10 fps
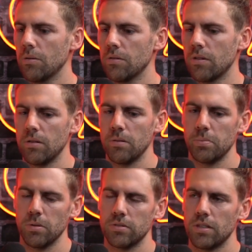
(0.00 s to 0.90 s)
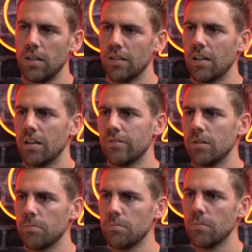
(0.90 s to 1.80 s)
the reports that I gave
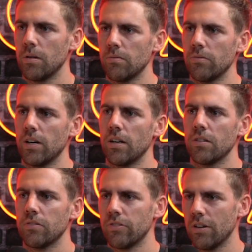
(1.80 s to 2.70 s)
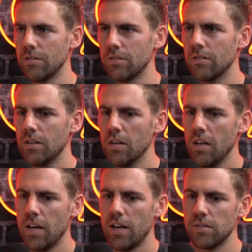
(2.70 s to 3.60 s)
him via the phone
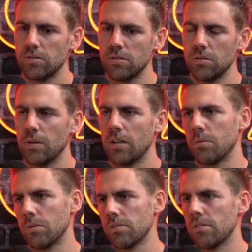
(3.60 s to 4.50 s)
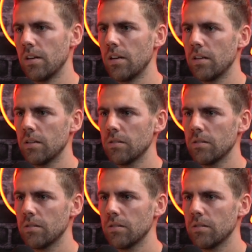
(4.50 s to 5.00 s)
as to when I was there